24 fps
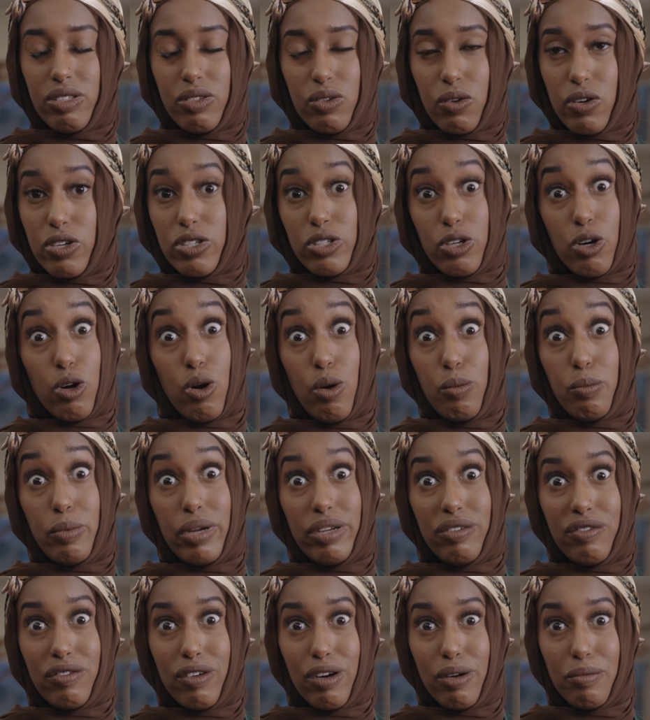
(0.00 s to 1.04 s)
doors are
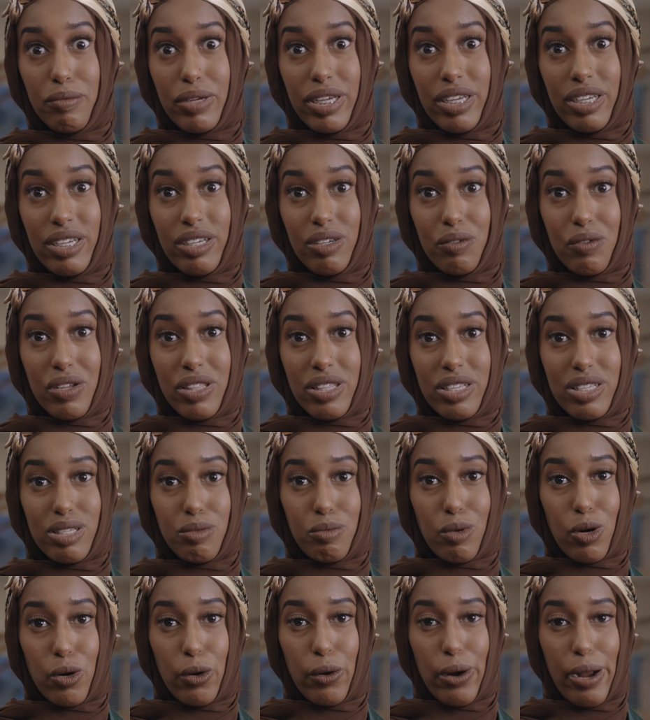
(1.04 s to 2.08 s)
open for me with this
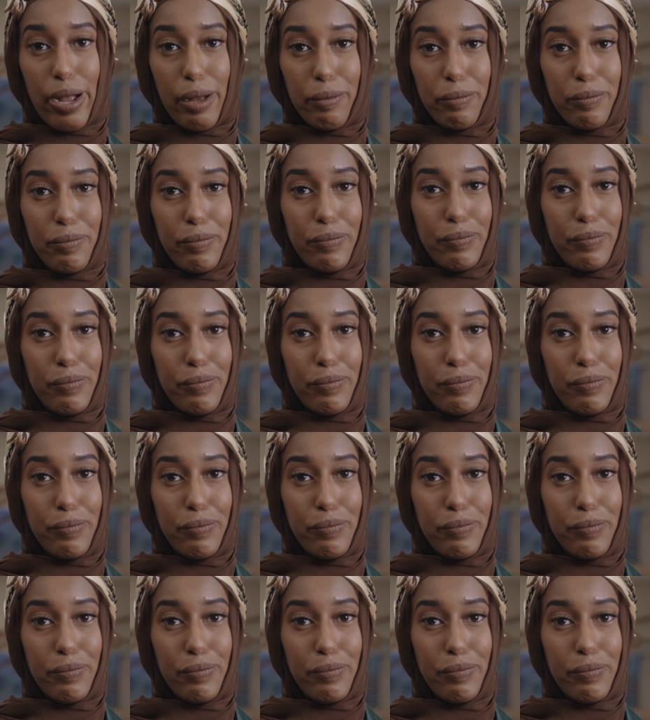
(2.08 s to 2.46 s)
program.